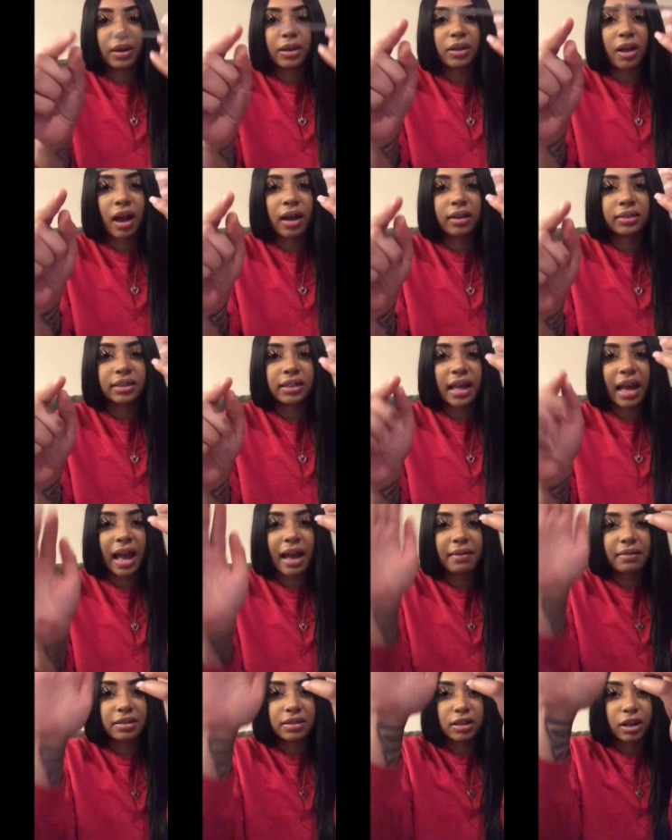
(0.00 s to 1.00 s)
y'all see how
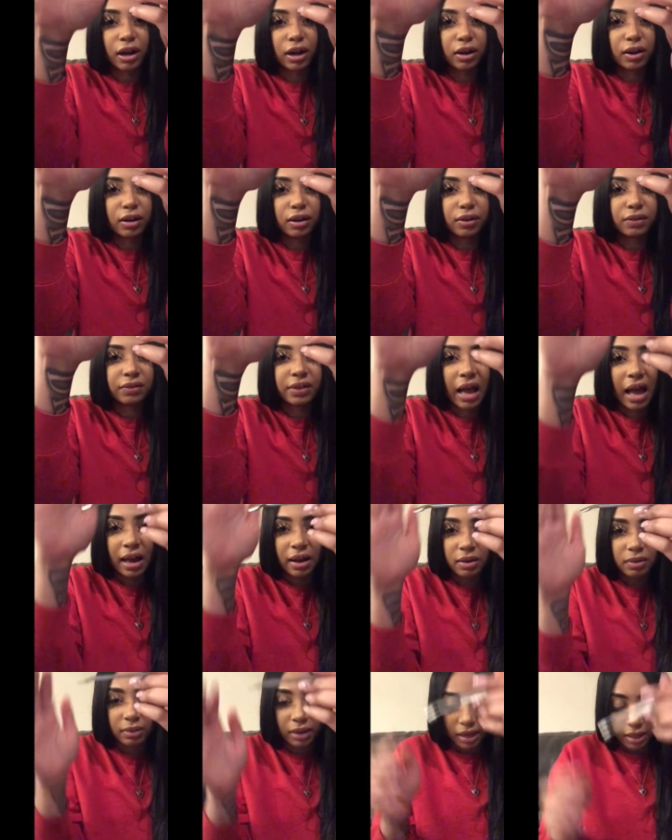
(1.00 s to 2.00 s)
it's curved? I
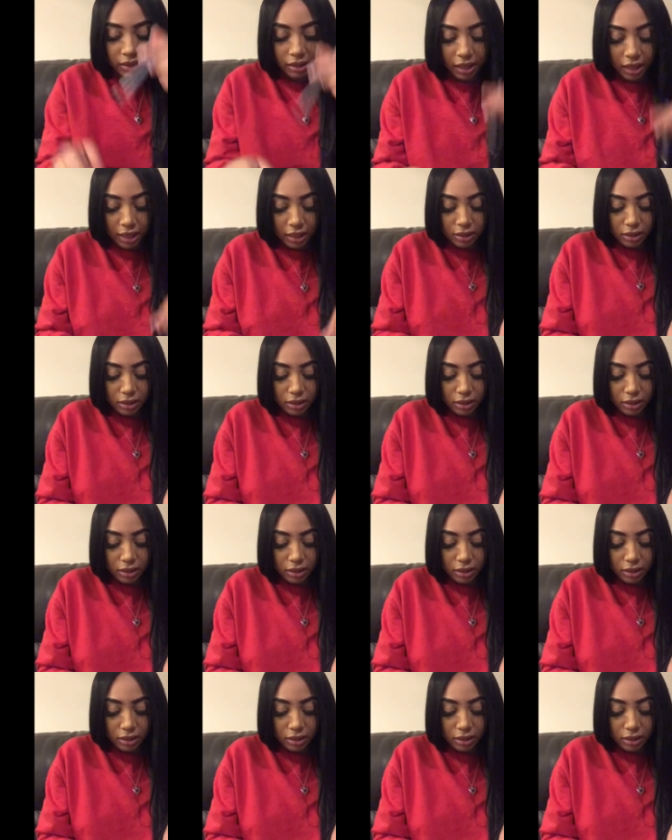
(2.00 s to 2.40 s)
don't like that.